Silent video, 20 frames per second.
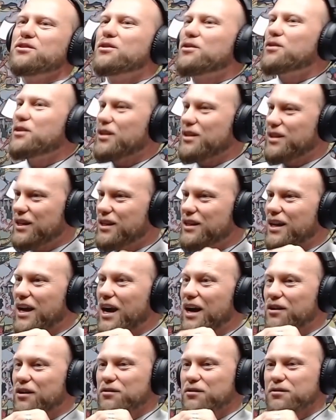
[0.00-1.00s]
Or do you think the
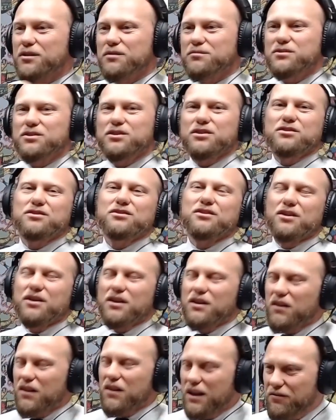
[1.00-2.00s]
algorithm's just so
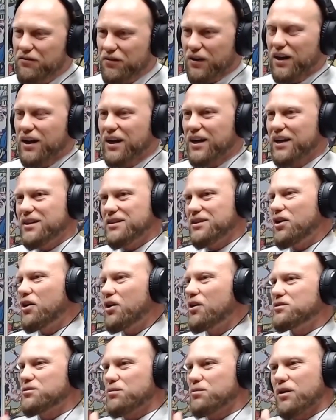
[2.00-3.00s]
clever, it
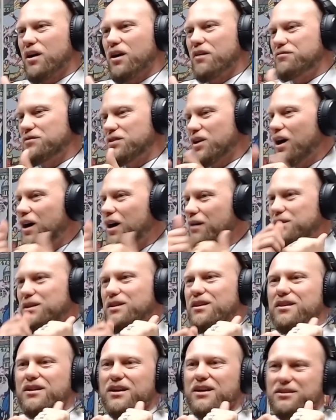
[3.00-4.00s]
knows when I've typed
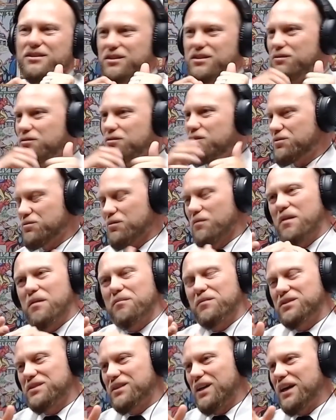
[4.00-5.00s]
in things, it just
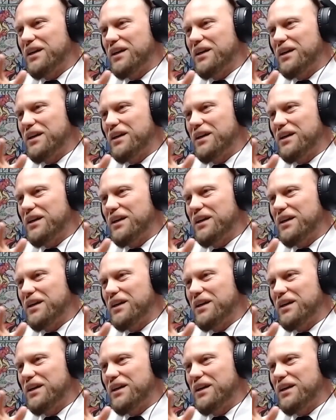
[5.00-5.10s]
remembers that?